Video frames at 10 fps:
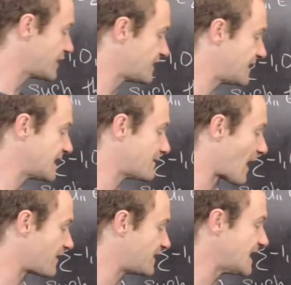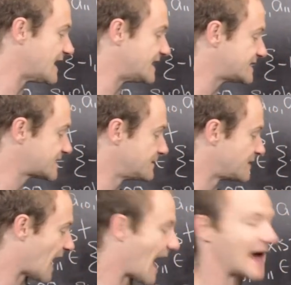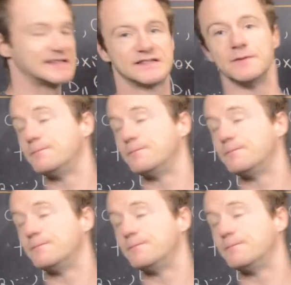can think about these as the